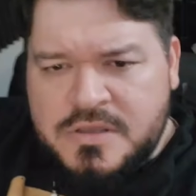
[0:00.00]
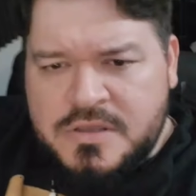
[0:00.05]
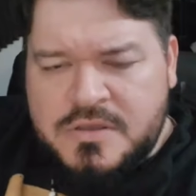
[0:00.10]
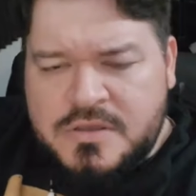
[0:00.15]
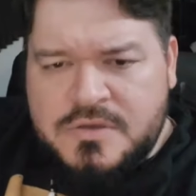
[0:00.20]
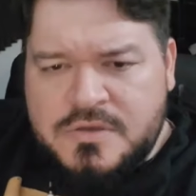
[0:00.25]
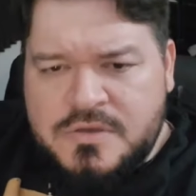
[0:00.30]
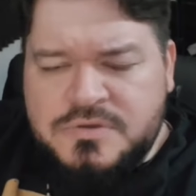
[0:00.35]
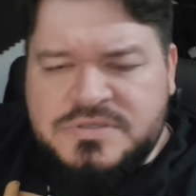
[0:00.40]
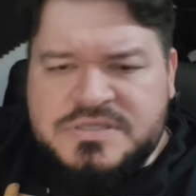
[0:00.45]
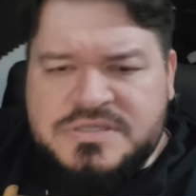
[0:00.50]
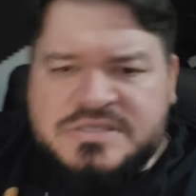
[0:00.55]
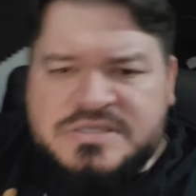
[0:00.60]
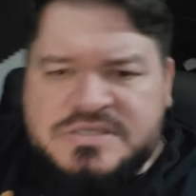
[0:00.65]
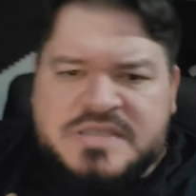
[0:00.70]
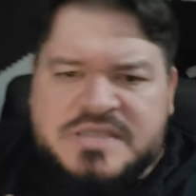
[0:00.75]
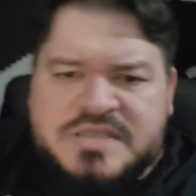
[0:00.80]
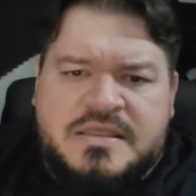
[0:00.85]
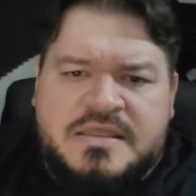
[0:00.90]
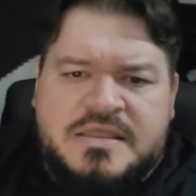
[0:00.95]
who's to
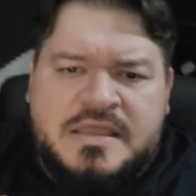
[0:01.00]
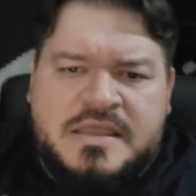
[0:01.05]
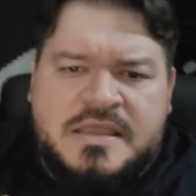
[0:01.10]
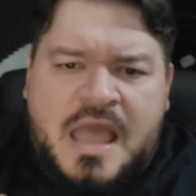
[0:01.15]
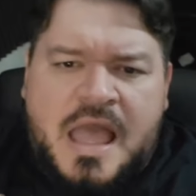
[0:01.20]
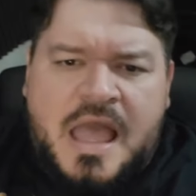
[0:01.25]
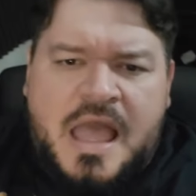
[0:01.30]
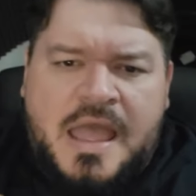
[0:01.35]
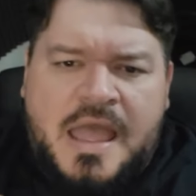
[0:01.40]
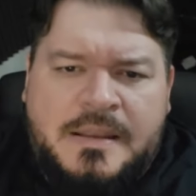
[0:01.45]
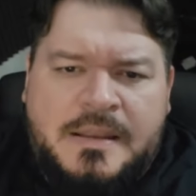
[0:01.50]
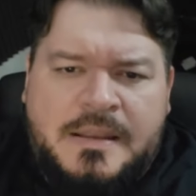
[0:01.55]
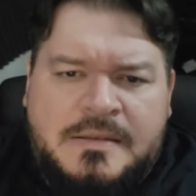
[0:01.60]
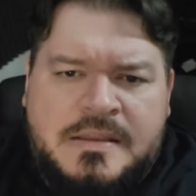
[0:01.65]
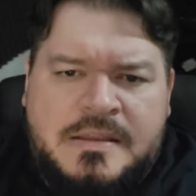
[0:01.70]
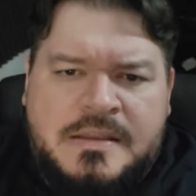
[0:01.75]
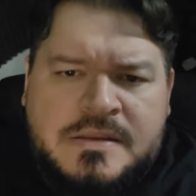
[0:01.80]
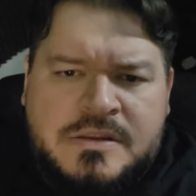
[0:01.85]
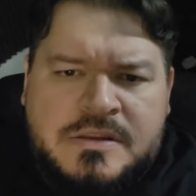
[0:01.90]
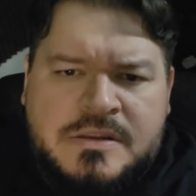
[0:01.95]
say that God
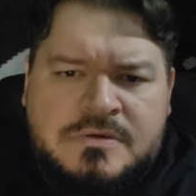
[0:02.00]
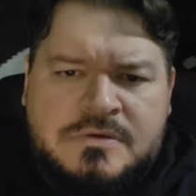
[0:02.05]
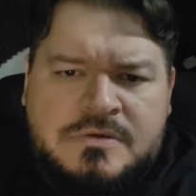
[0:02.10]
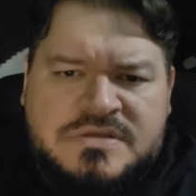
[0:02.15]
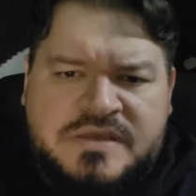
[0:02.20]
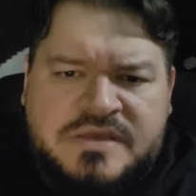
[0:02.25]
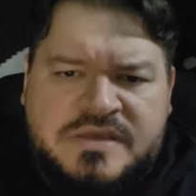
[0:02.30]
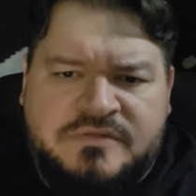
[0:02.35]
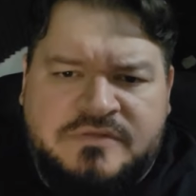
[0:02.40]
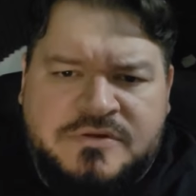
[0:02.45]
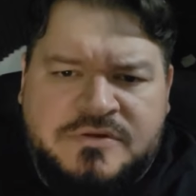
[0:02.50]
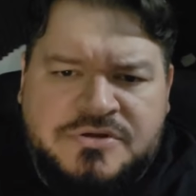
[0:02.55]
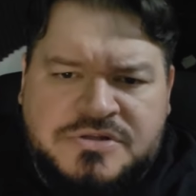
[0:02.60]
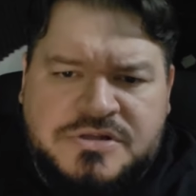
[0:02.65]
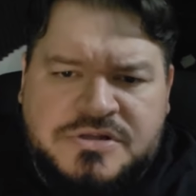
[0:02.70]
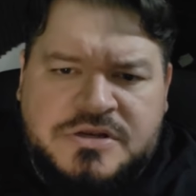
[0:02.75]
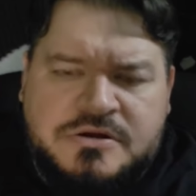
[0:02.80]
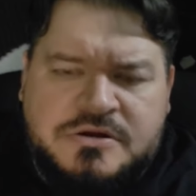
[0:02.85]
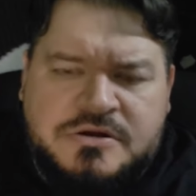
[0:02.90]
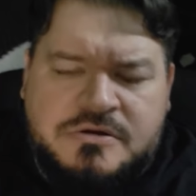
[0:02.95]
didn't use evolution
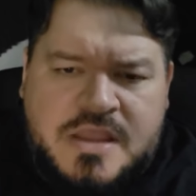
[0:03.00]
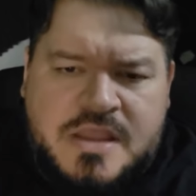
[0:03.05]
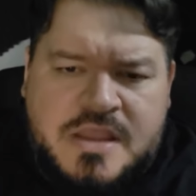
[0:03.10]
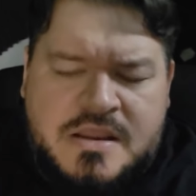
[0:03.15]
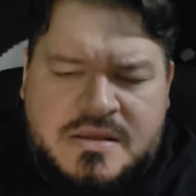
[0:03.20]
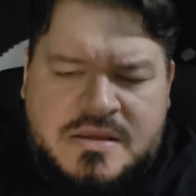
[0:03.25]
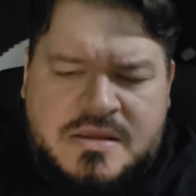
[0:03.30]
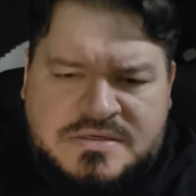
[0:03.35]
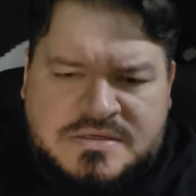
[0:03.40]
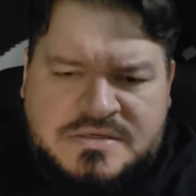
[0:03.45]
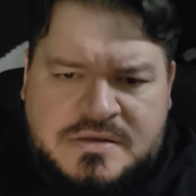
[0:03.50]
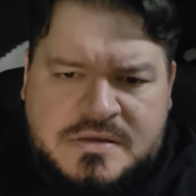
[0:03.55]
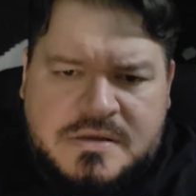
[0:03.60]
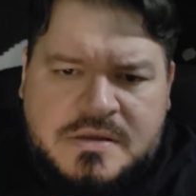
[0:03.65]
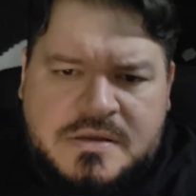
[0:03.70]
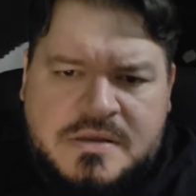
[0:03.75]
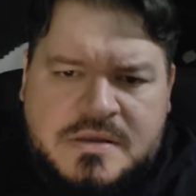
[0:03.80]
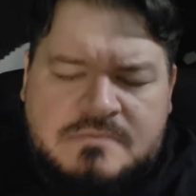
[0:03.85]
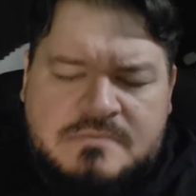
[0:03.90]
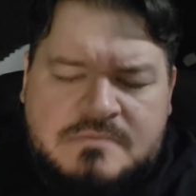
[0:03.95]
to create us?
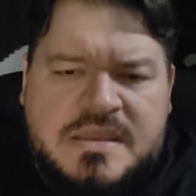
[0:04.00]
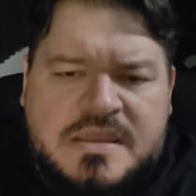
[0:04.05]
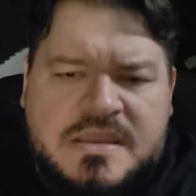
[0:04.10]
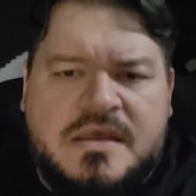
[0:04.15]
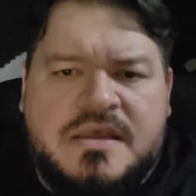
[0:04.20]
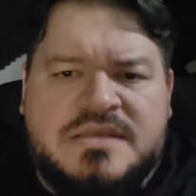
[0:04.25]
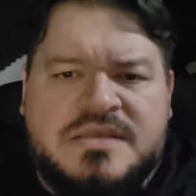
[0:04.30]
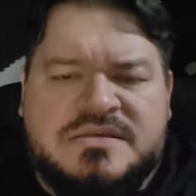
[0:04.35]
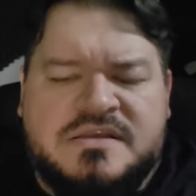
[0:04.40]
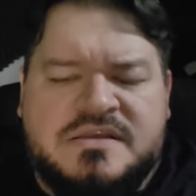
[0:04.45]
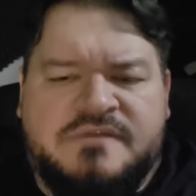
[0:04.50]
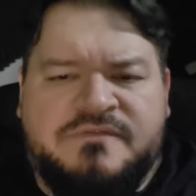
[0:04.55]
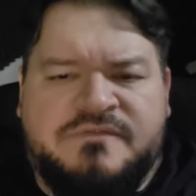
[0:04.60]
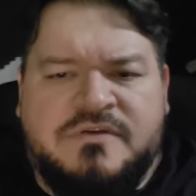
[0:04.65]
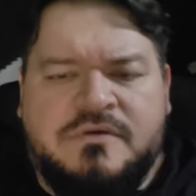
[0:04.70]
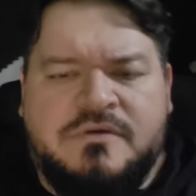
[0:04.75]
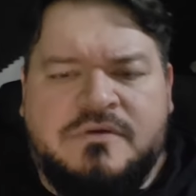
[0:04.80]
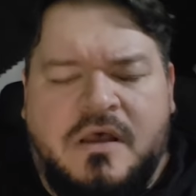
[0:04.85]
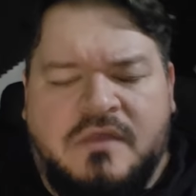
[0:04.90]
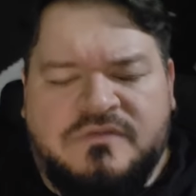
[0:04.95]
Because if
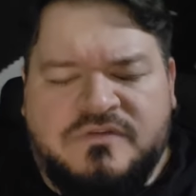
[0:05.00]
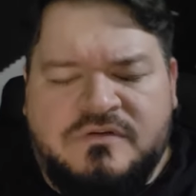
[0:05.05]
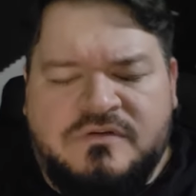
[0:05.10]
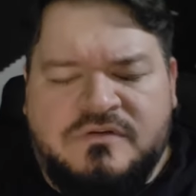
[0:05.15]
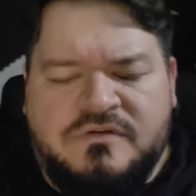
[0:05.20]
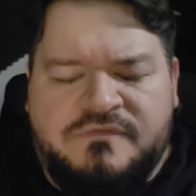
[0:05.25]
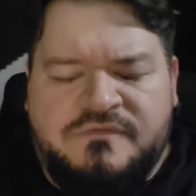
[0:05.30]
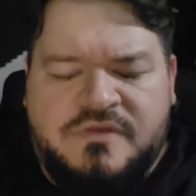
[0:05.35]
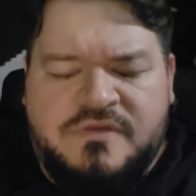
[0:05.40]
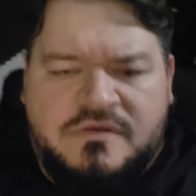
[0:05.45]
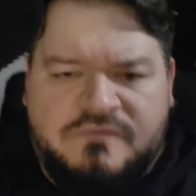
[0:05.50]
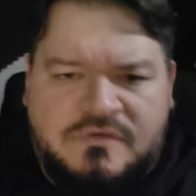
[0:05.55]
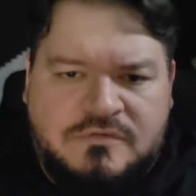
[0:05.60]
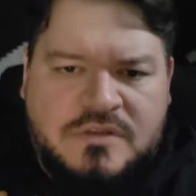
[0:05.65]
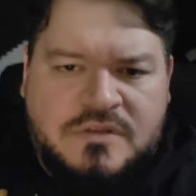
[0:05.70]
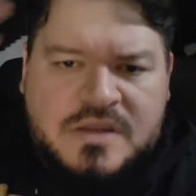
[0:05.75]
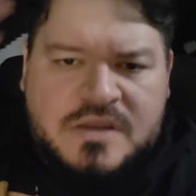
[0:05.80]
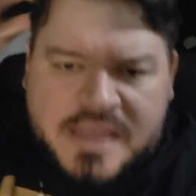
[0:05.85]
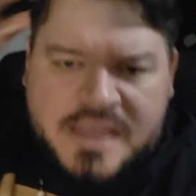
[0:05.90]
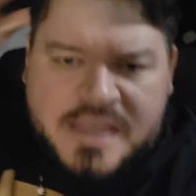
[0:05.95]
you
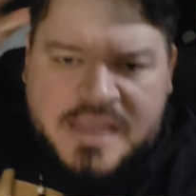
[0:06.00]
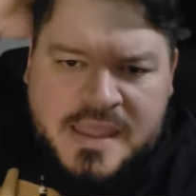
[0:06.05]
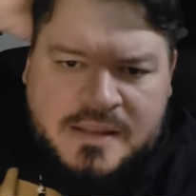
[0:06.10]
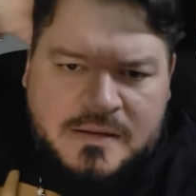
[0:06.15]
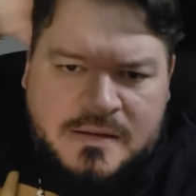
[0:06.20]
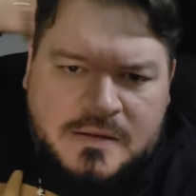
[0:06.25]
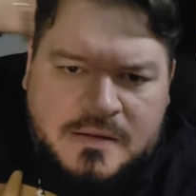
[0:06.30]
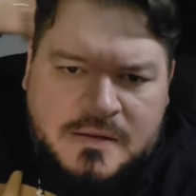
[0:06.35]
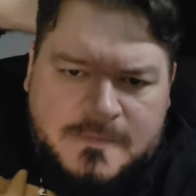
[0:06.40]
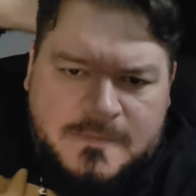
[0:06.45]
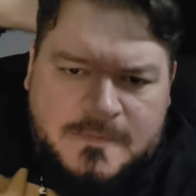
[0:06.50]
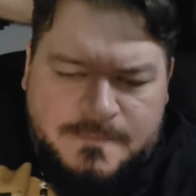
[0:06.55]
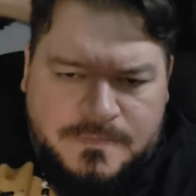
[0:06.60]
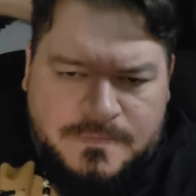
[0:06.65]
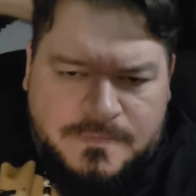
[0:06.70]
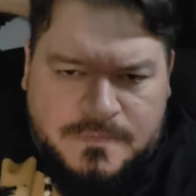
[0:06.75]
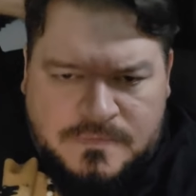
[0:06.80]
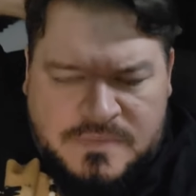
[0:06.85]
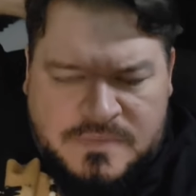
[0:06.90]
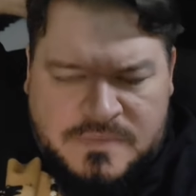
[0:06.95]
look at
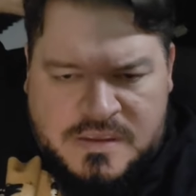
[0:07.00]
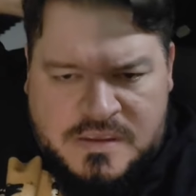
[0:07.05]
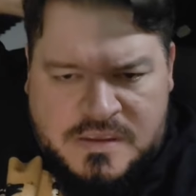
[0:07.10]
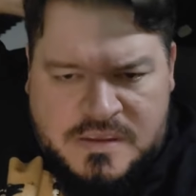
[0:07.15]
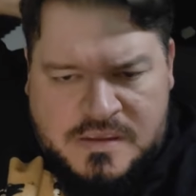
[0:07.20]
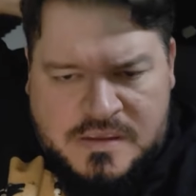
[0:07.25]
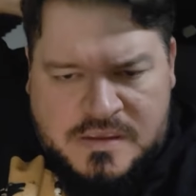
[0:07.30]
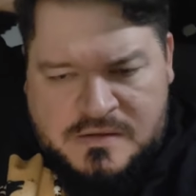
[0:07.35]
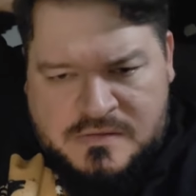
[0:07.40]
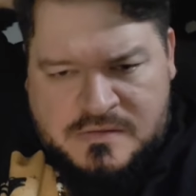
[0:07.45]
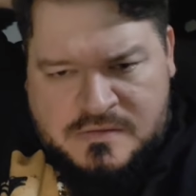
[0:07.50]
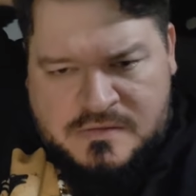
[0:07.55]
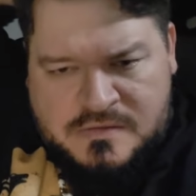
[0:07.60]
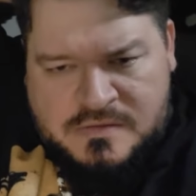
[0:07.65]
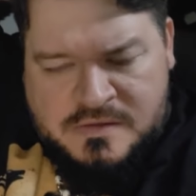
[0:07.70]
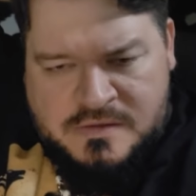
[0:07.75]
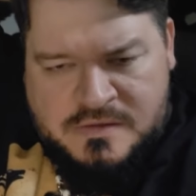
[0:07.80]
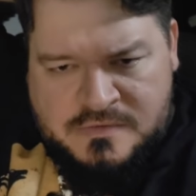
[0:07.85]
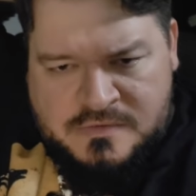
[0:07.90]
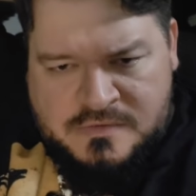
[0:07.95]

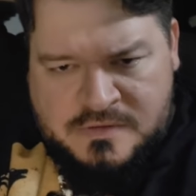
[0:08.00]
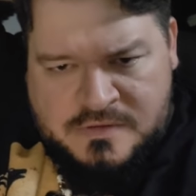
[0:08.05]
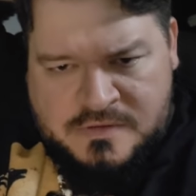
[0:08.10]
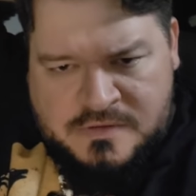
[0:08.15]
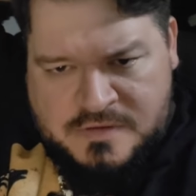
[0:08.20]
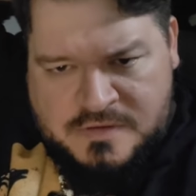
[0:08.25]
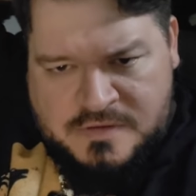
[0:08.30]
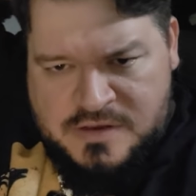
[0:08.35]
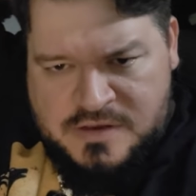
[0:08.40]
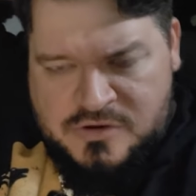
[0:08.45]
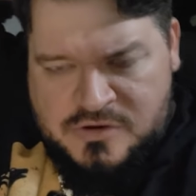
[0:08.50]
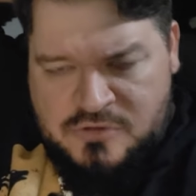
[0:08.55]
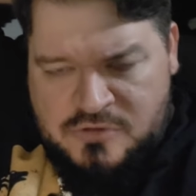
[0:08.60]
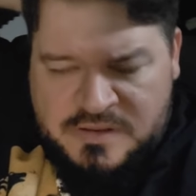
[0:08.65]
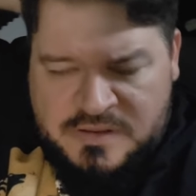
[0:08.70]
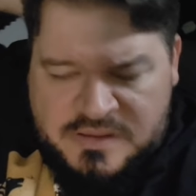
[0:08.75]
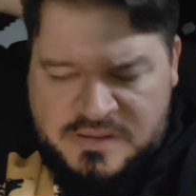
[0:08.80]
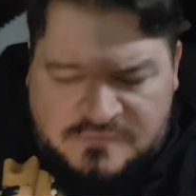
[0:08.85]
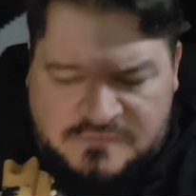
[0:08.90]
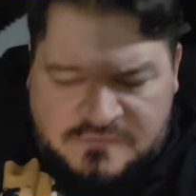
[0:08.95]
the Hindu
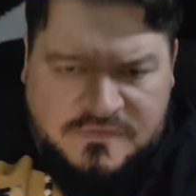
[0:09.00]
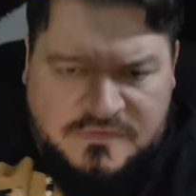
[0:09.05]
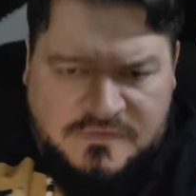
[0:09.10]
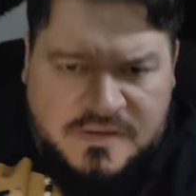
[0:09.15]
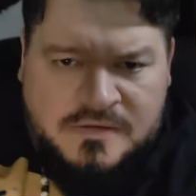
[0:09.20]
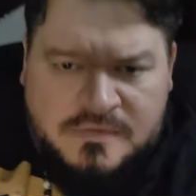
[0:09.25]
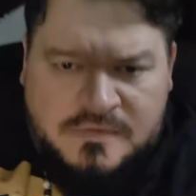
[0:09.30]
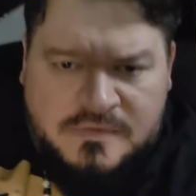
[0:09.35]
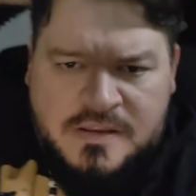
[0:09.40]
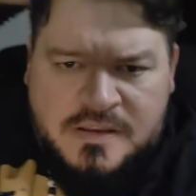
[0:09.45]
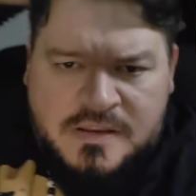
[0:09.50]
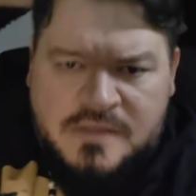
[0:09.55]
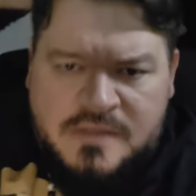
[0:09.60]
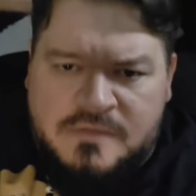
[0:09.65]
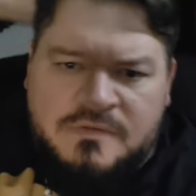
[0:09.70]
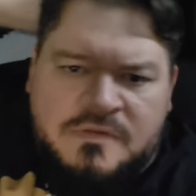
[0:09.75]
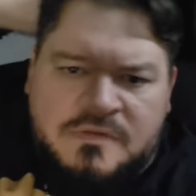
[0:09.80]
belief and the